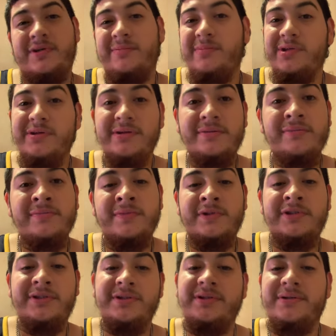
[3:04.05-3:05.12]

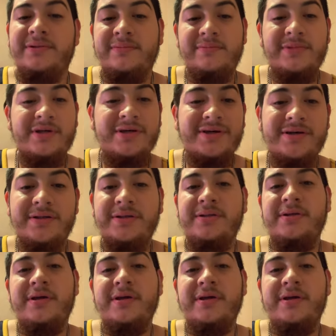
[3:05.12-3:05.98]
Man,